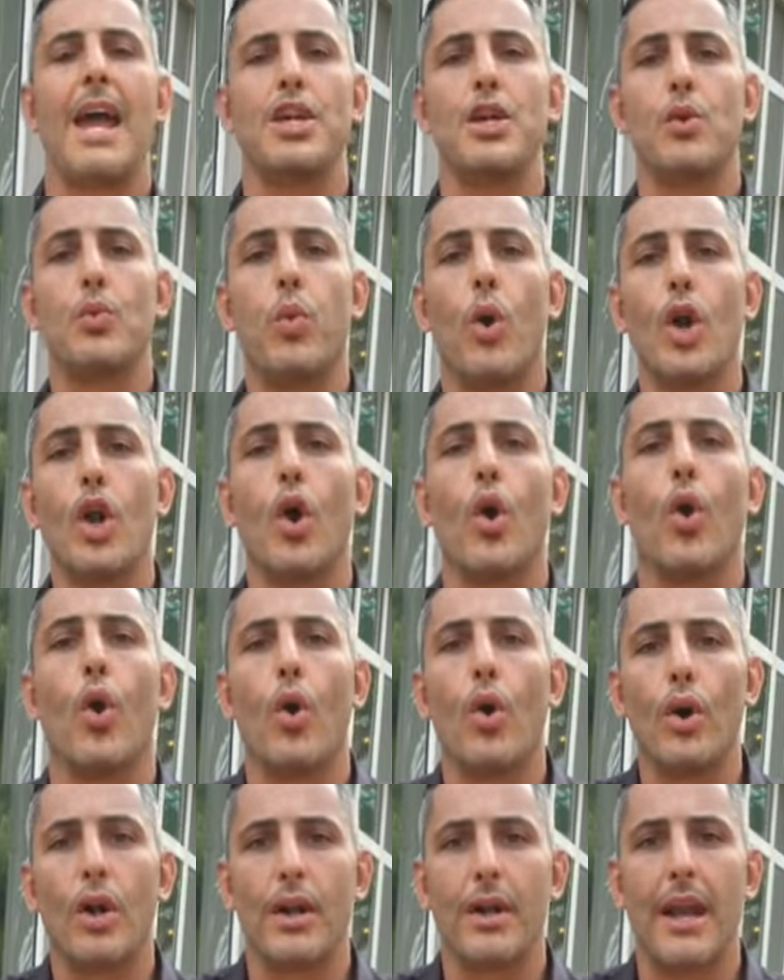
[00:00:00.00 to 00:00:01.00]
And you'd want
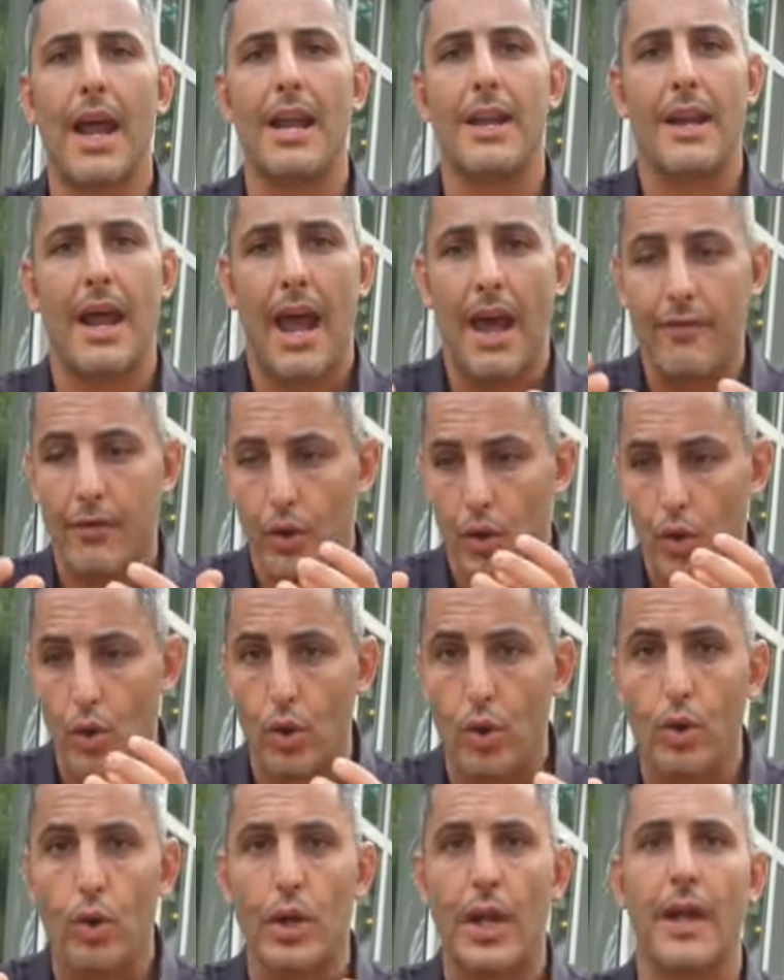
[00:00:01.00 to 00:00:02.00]
to audit and have a
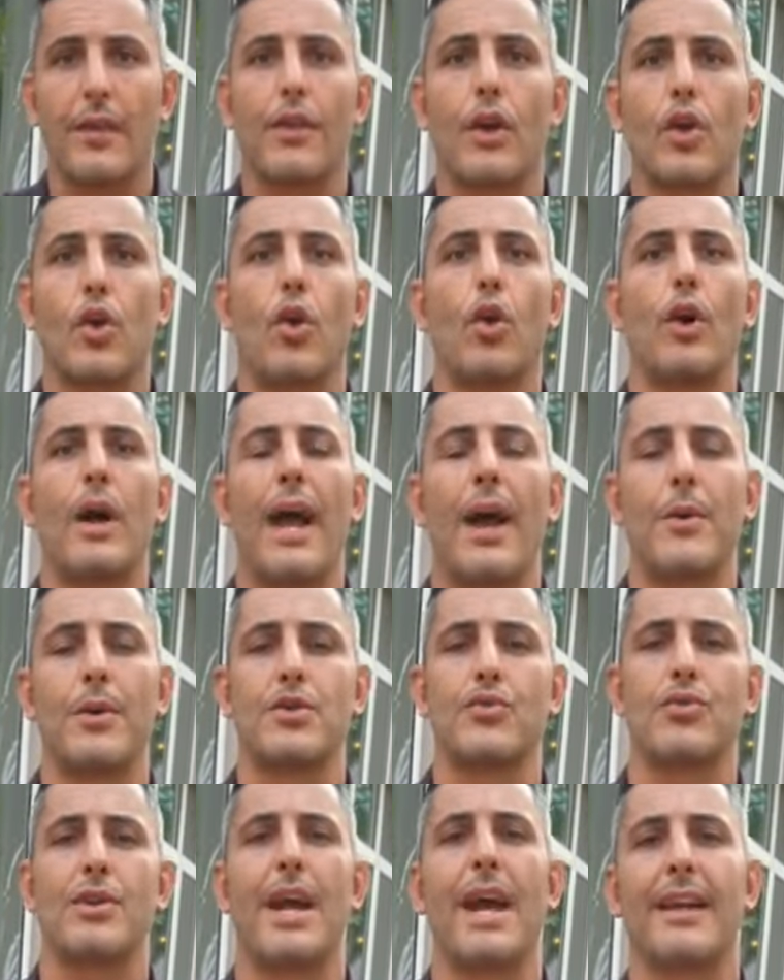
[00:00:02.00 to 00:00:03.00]
good look at the coil,
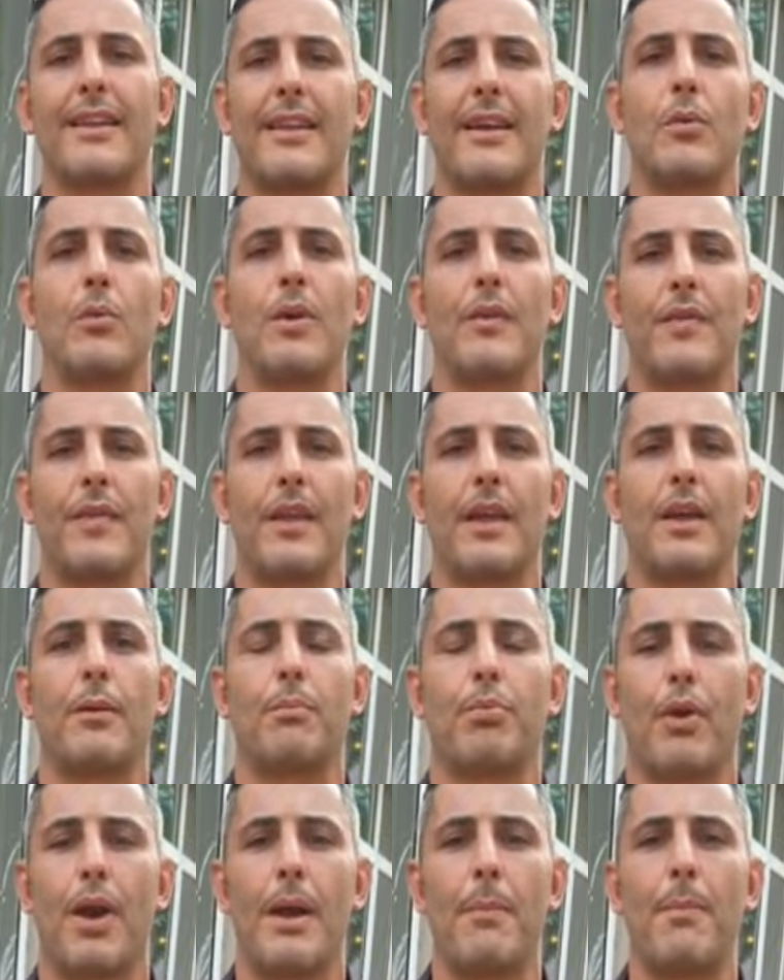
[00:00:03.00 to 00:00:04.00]
how it's reacting with
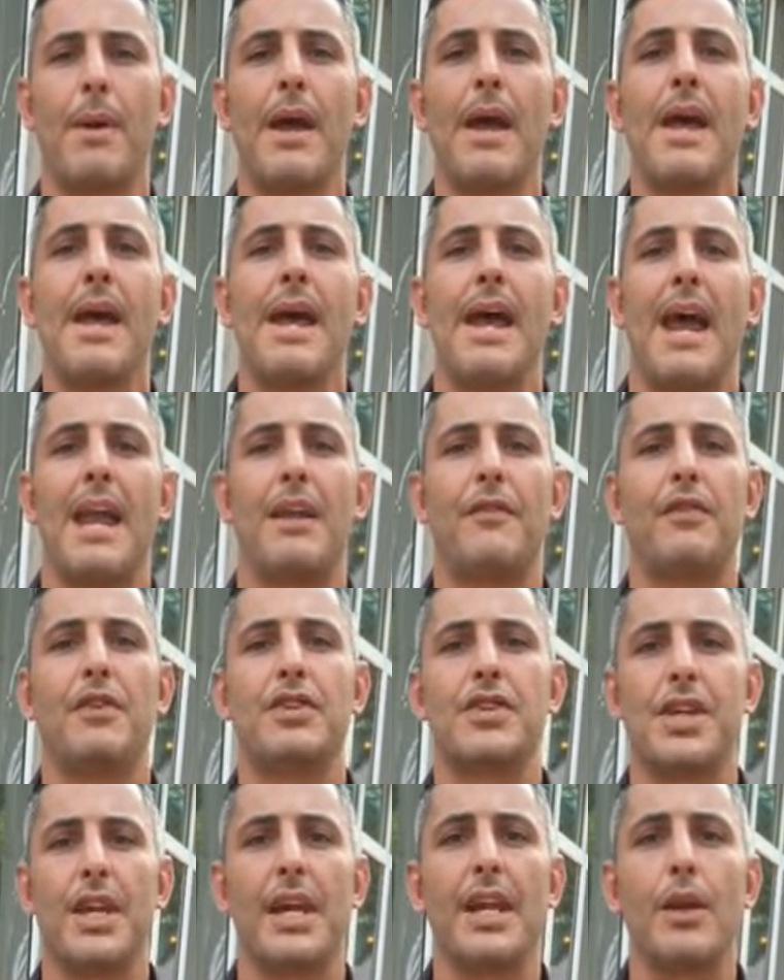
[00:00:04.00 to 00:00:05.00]
the prep, and
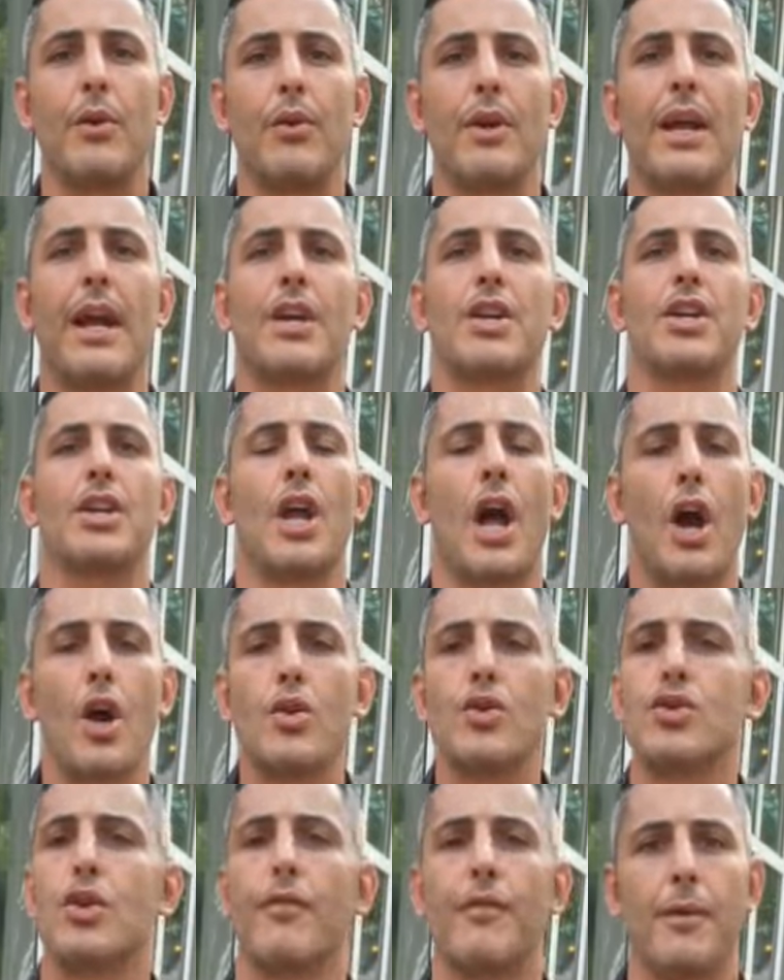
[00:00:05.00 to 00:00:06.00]
if you see any reaction,
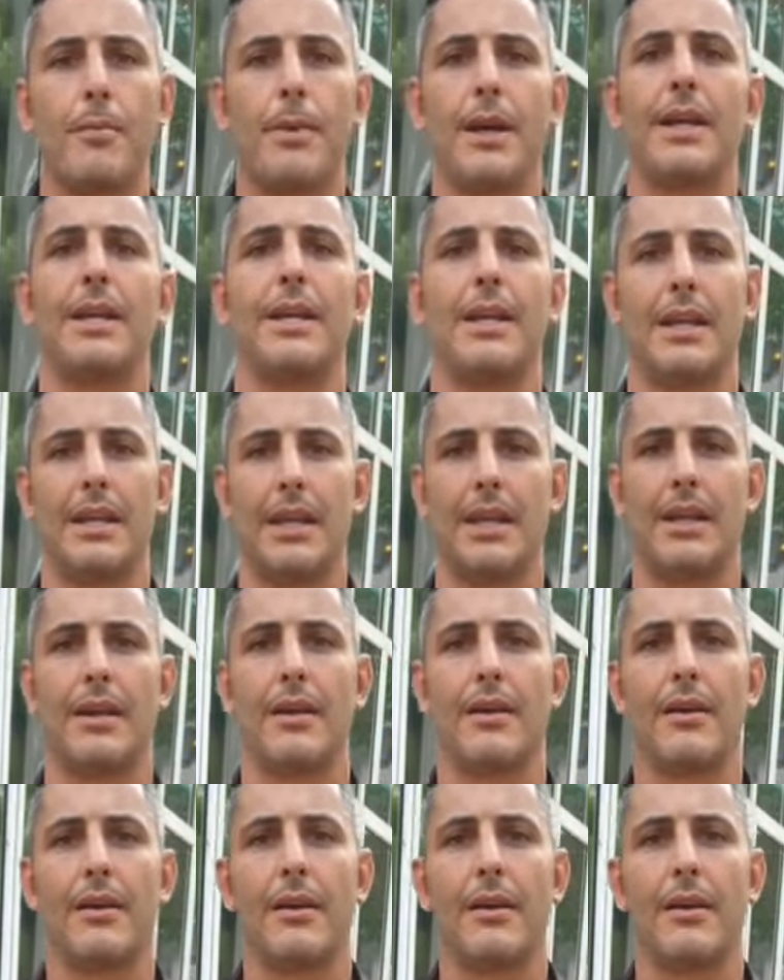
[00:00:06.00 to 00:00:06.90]
hose off immediately.